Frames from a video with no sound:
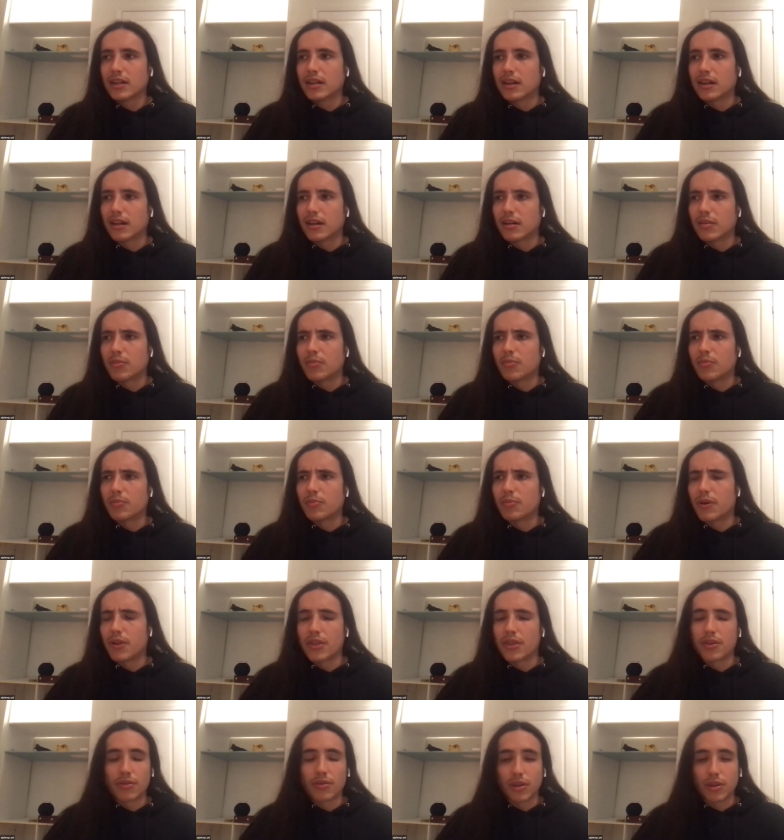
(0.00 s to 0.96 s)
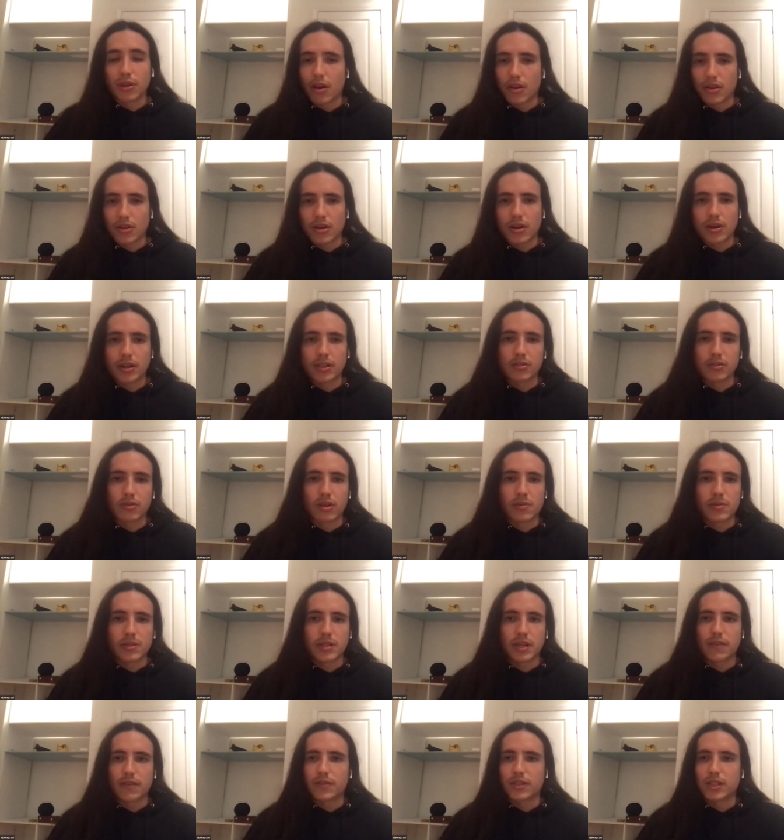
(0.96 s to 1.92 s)
Um, but through the Earth Guardians
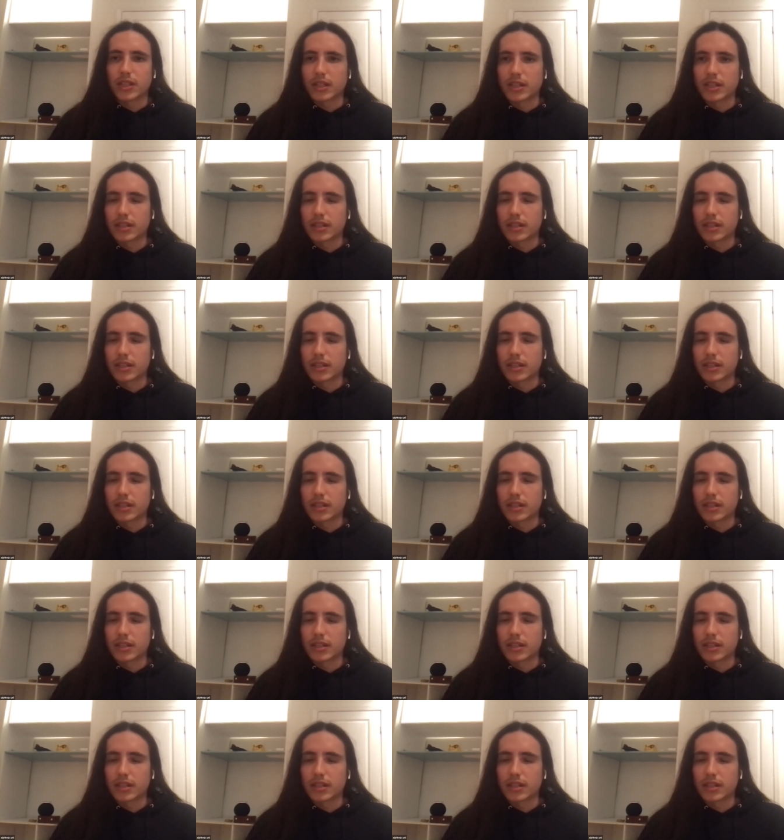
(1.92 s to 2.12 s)
website for like